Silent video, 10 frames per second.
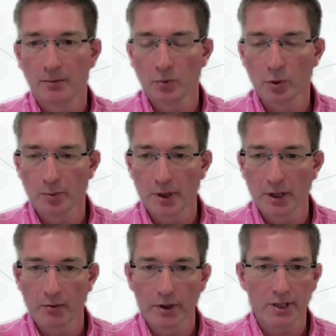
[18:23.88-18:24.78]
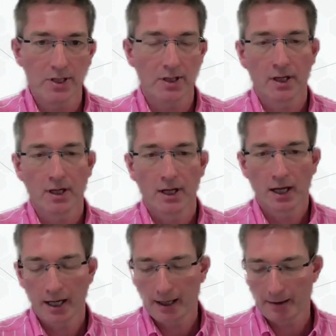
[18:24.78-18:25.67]
would be a risk.
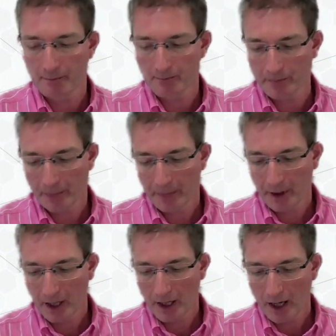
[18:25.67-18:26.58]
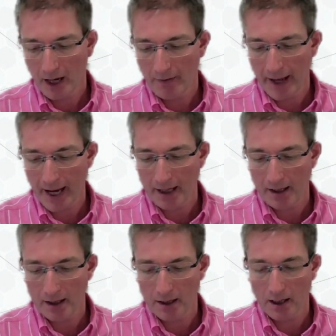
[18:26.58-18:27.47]
And
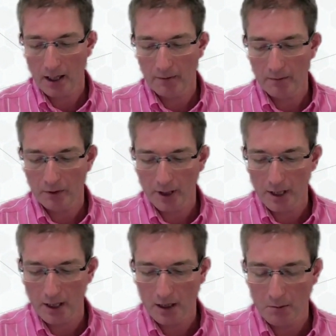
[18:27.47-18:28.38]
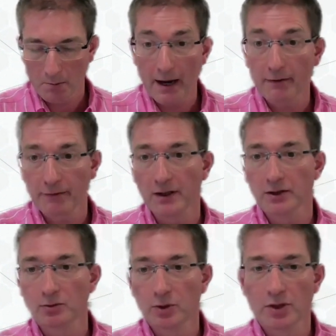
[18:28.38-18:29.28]
then the
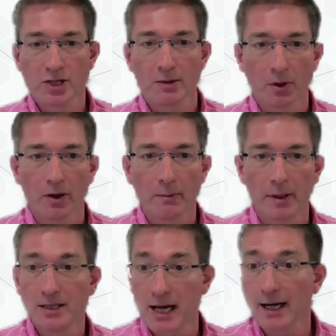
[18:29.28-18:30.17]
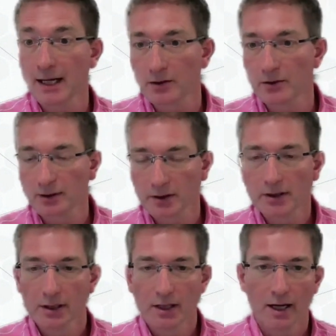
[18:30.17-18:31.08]
benefits would similarly be technical.
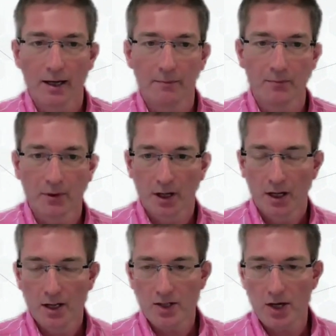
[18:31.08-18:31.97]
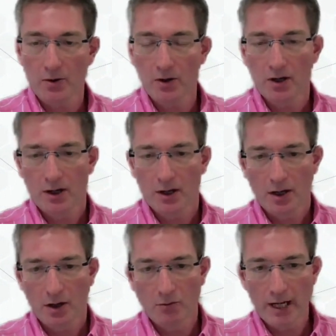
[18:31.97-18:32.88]
So
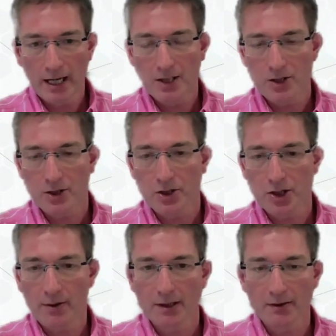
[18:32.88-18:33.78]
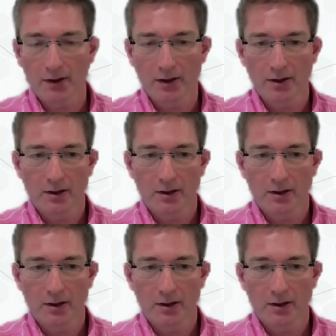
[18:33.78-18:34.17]
really it's just showing that